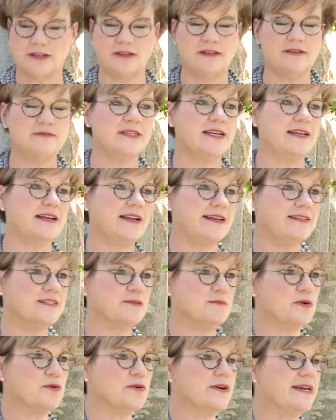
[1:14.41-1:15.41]

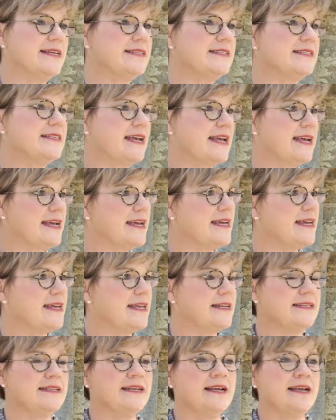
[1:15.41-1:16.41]
teenage boys,
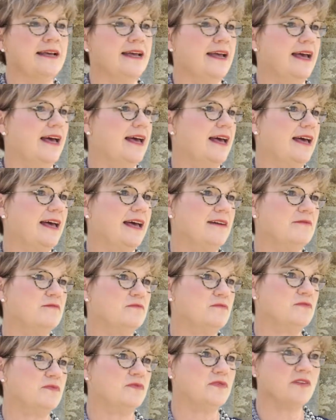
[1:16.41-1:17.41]
and
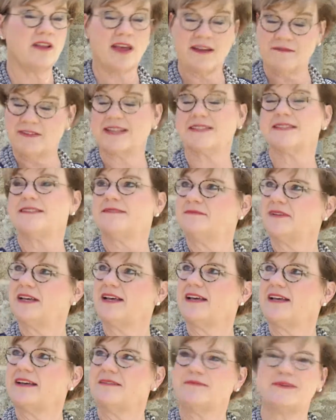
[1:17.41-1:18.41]
love it.
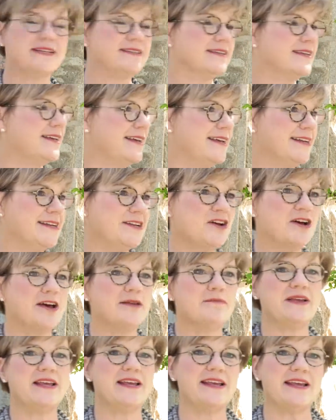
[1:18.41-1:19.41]
It
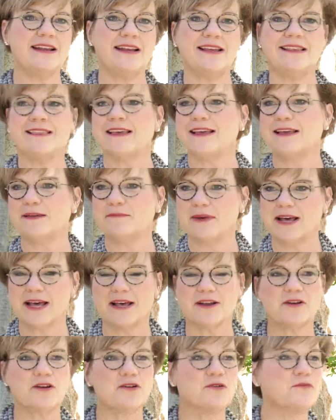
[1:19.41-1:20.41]
cannot be anything
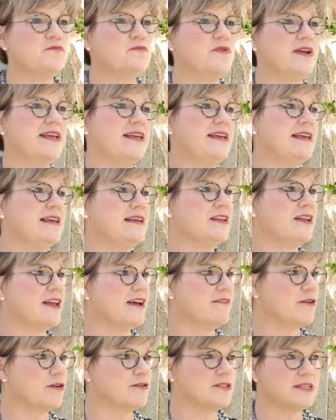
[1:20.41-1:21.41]
better. We
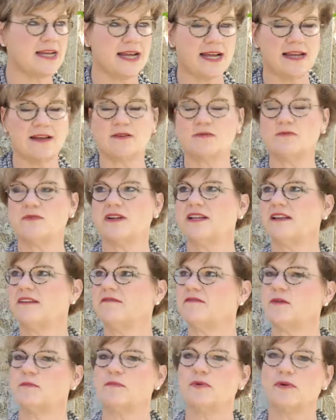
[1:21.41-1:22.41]
love our town. We
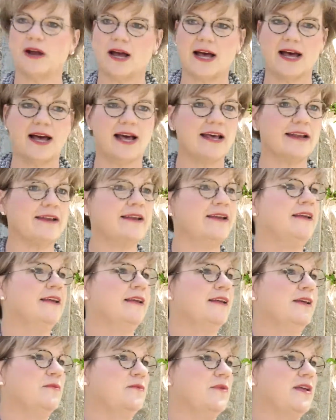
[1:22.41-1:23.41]
love the pride.
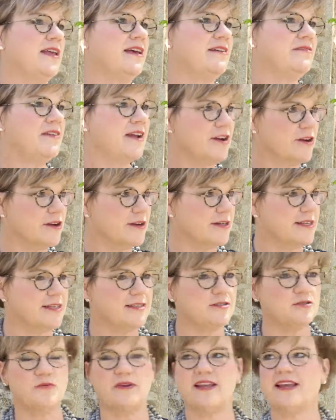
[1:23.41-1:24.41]
We have
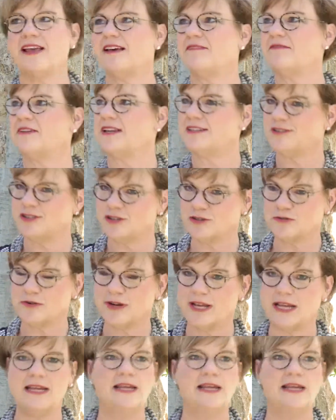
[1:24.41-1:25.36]
heritage. We have history.